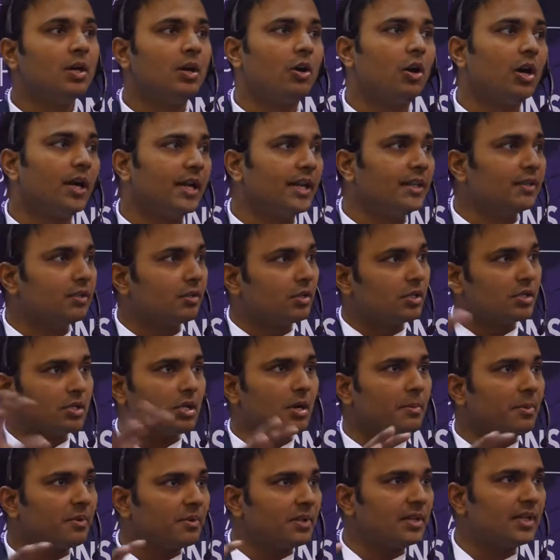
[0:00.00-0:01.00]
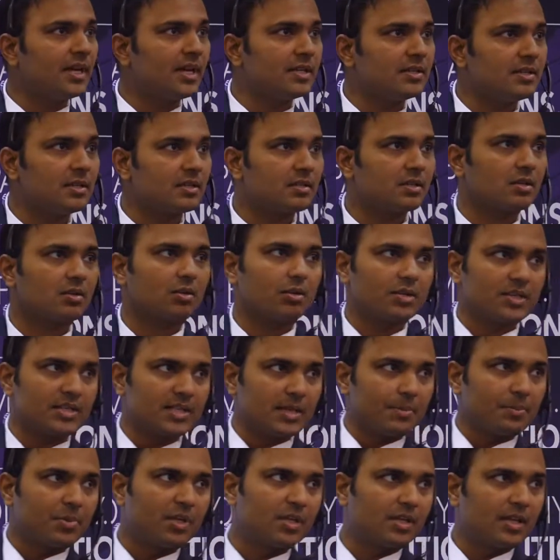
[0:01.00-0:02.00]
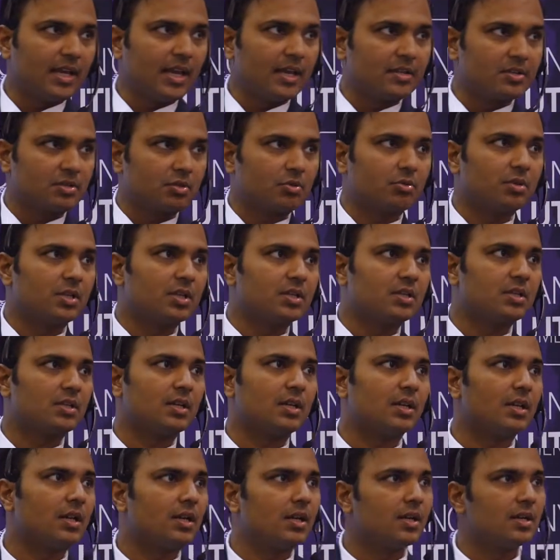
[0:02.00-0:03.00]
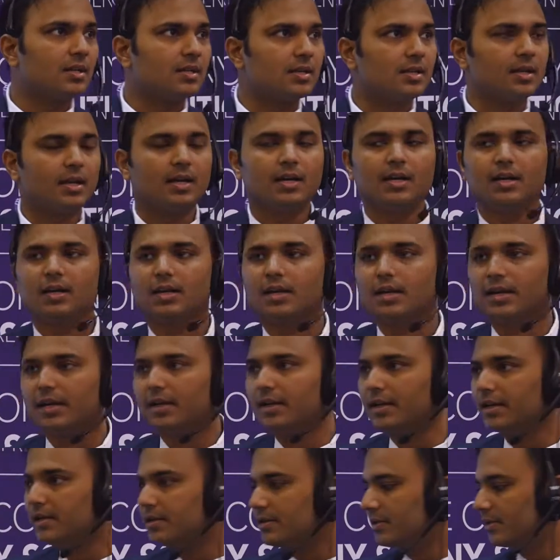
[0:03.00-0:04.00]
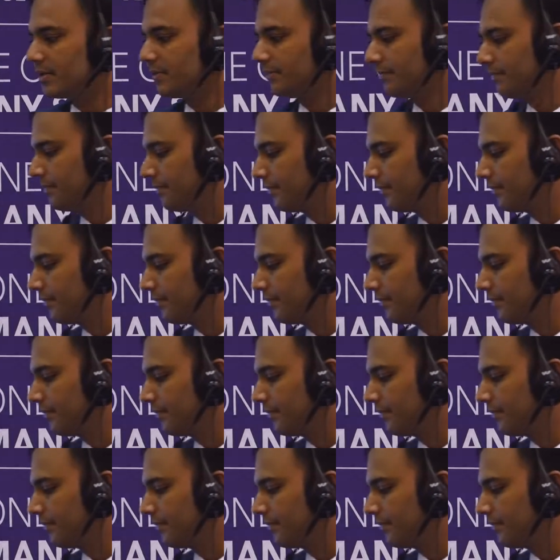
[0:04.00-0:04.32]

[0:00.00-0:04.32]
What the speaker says: either on top of the digester or separate gas storage areas.